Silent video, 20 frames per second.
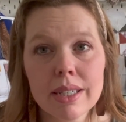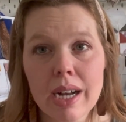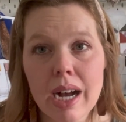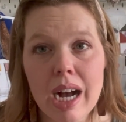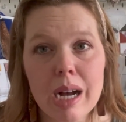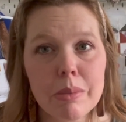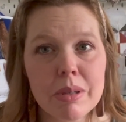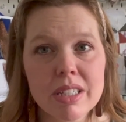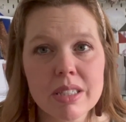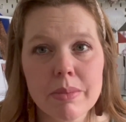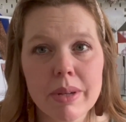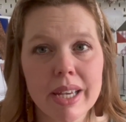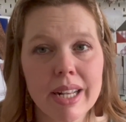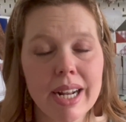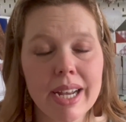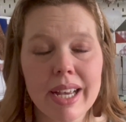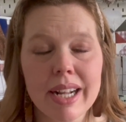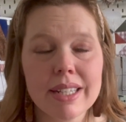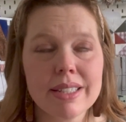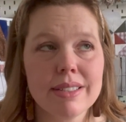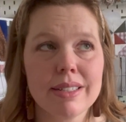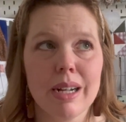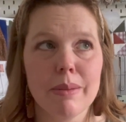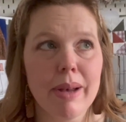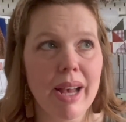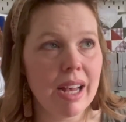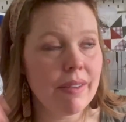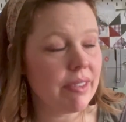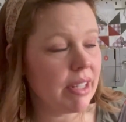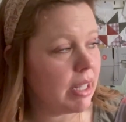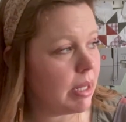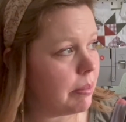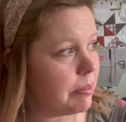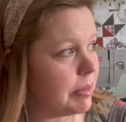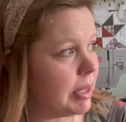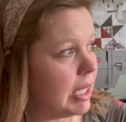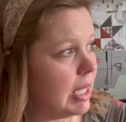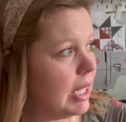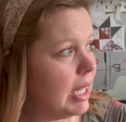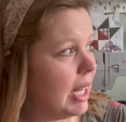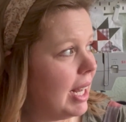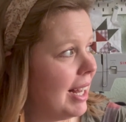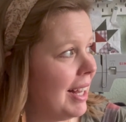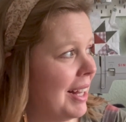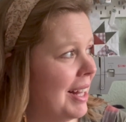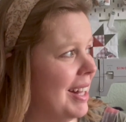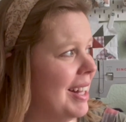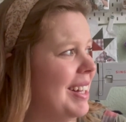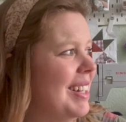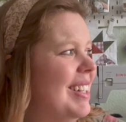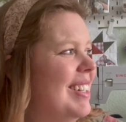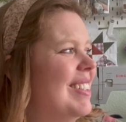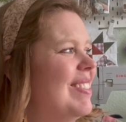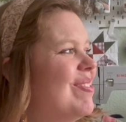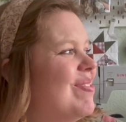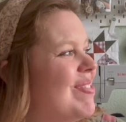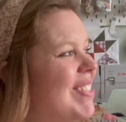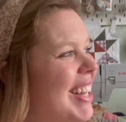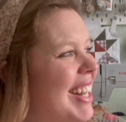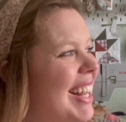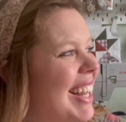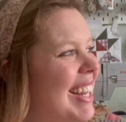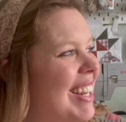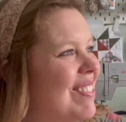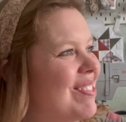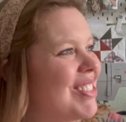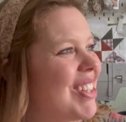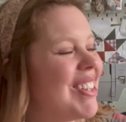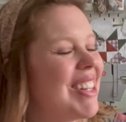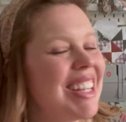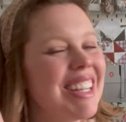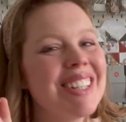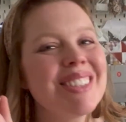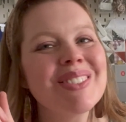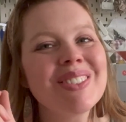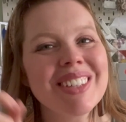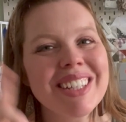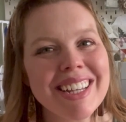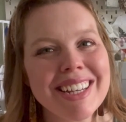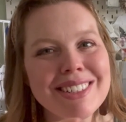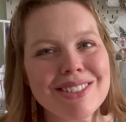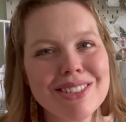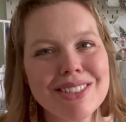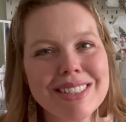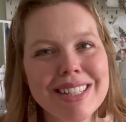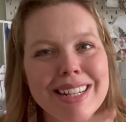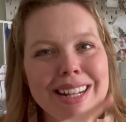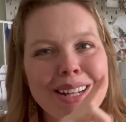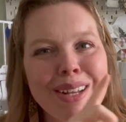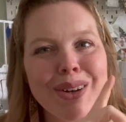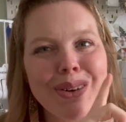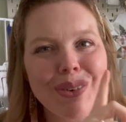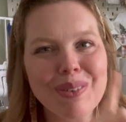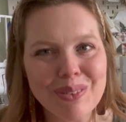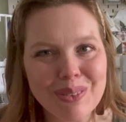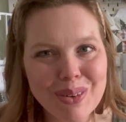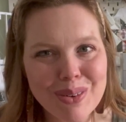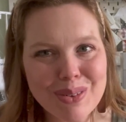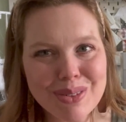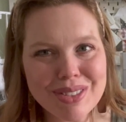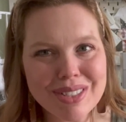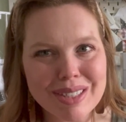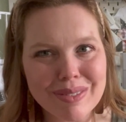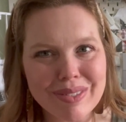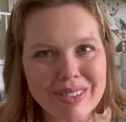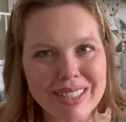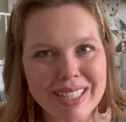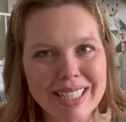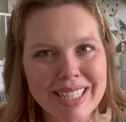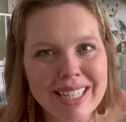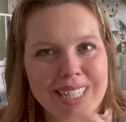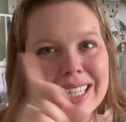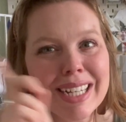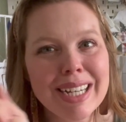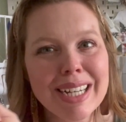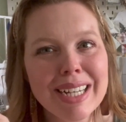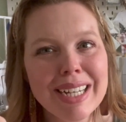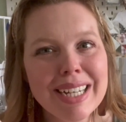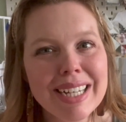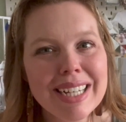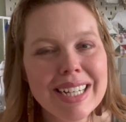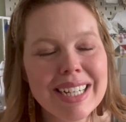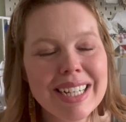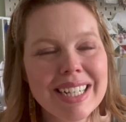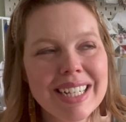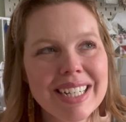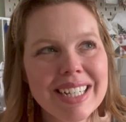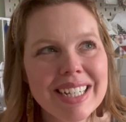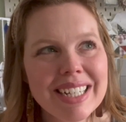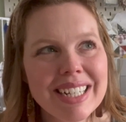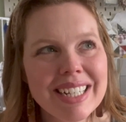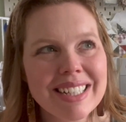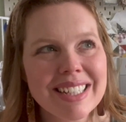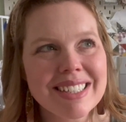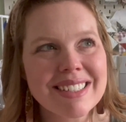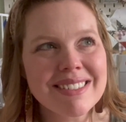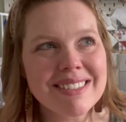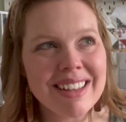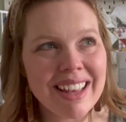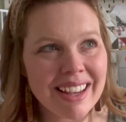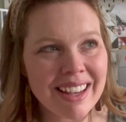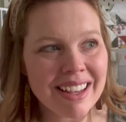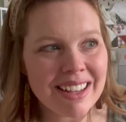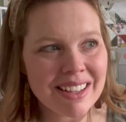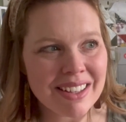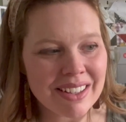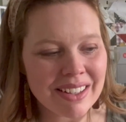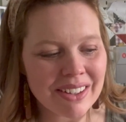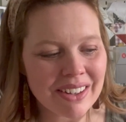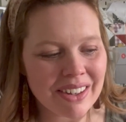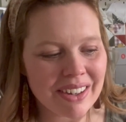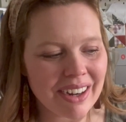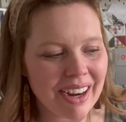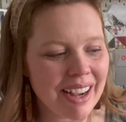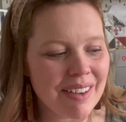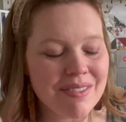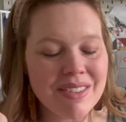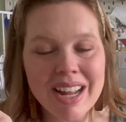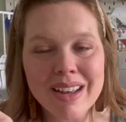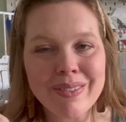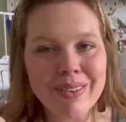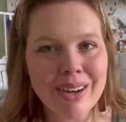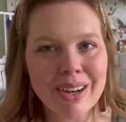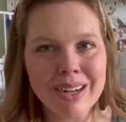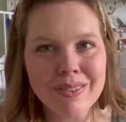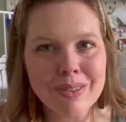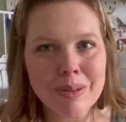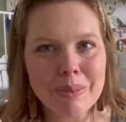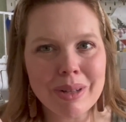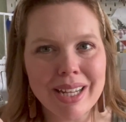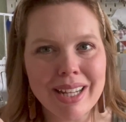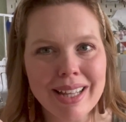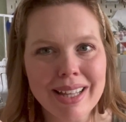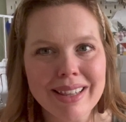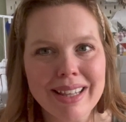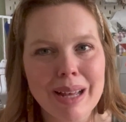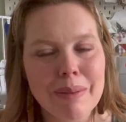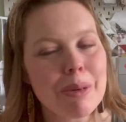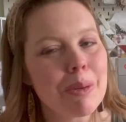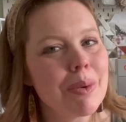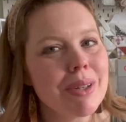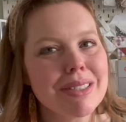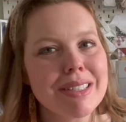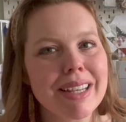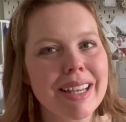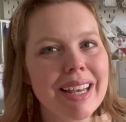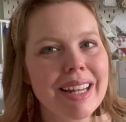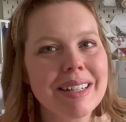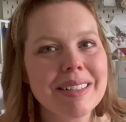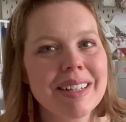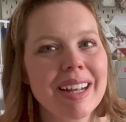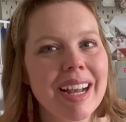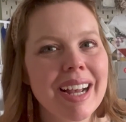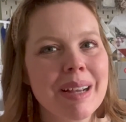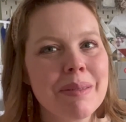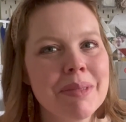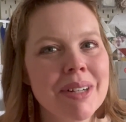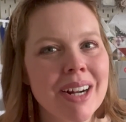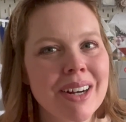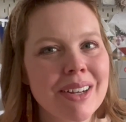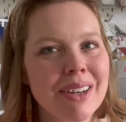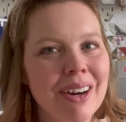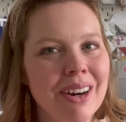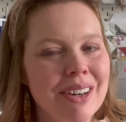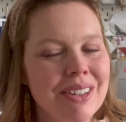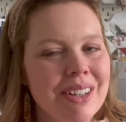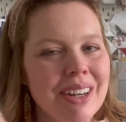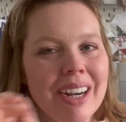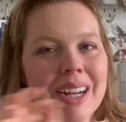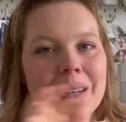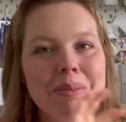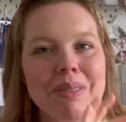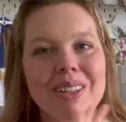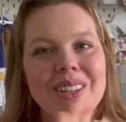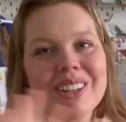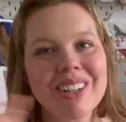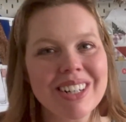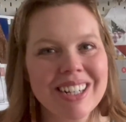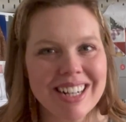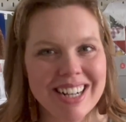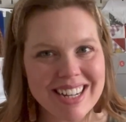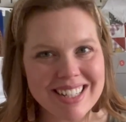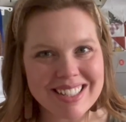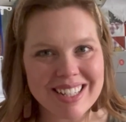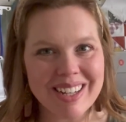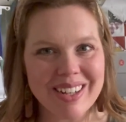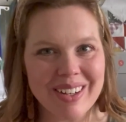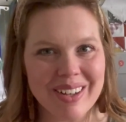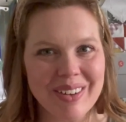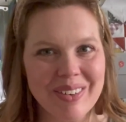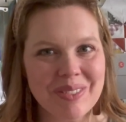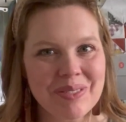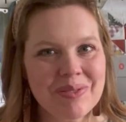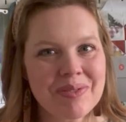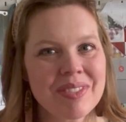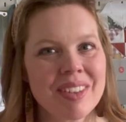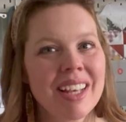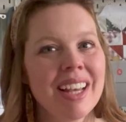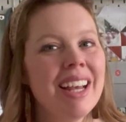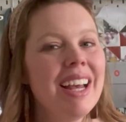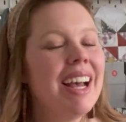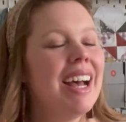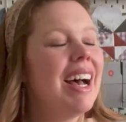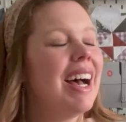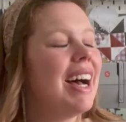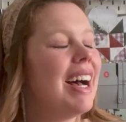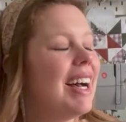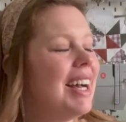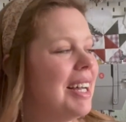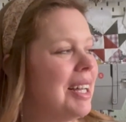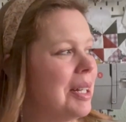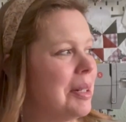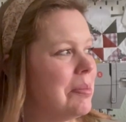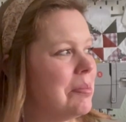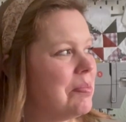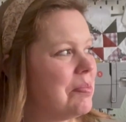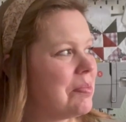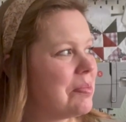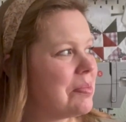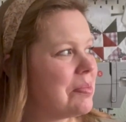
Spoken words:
Hobbies, man, I gotta stop having them. But so I think it's really interesting that it grows differently in the second year. I've never heard of a plant like that, but once again, I'm not a gardener. I'm learning as I go. Um,